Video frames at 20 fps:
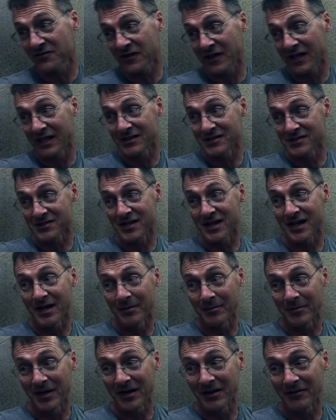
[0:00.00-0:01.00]
fans
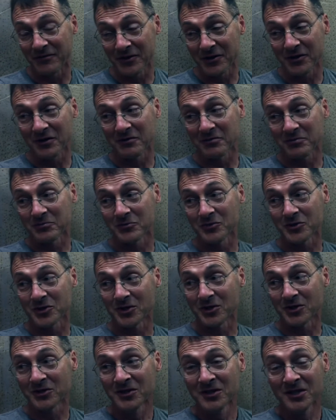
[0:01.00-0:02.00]
there, but a few of them
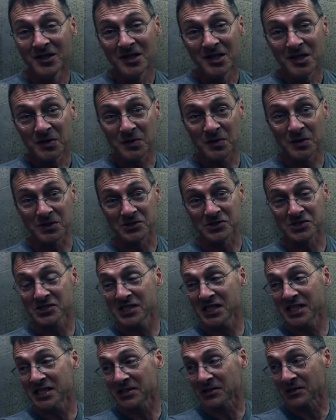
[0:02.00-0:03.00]
will
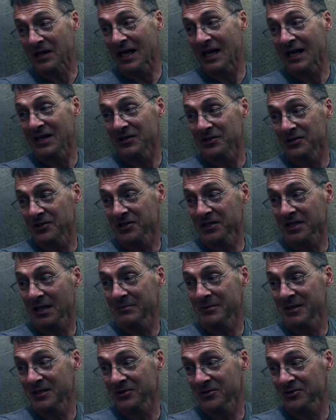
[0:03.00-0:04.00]
sneak around or
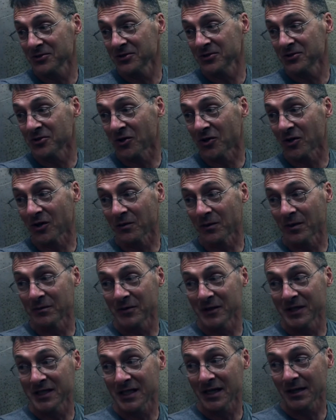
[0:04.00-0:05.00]
come in through the door when
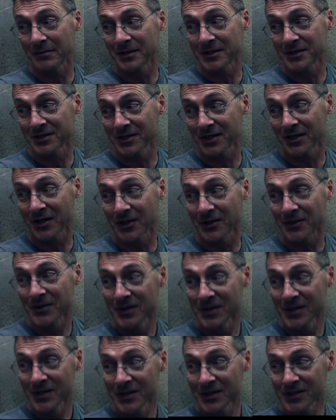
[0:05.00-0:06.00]
we come and go.
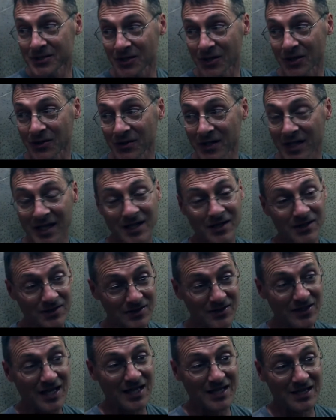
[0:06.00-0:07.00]
So
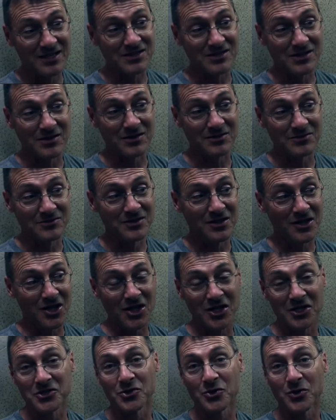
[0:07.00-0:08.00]
that is a
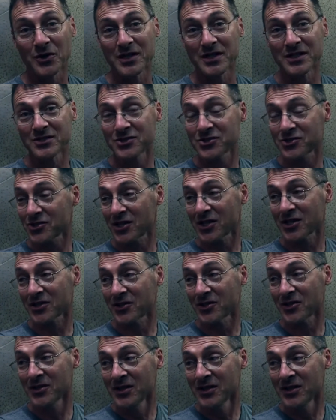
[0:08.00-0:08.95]
ongoing struggle.